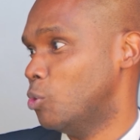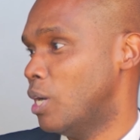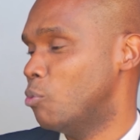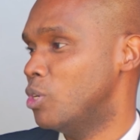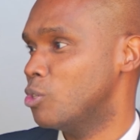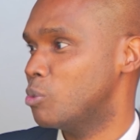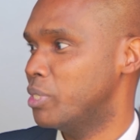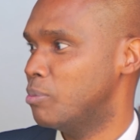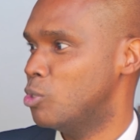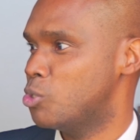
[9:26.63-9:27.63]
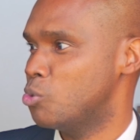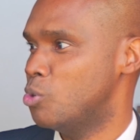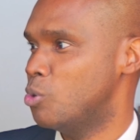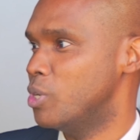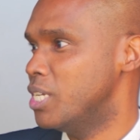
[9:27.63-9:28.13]
So I will not be able to
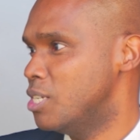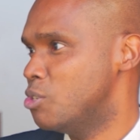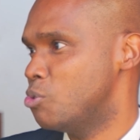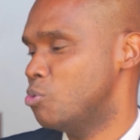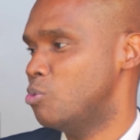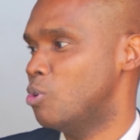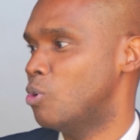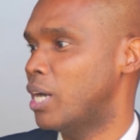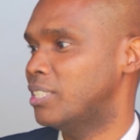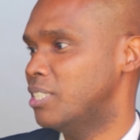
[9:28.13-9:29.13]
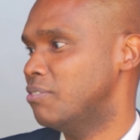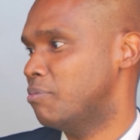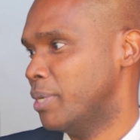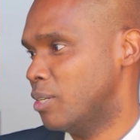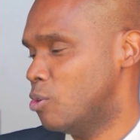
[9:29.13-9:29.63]
go into or achieve
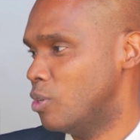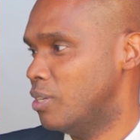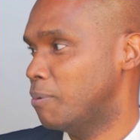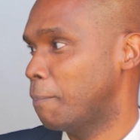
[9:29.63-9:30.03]
my goal.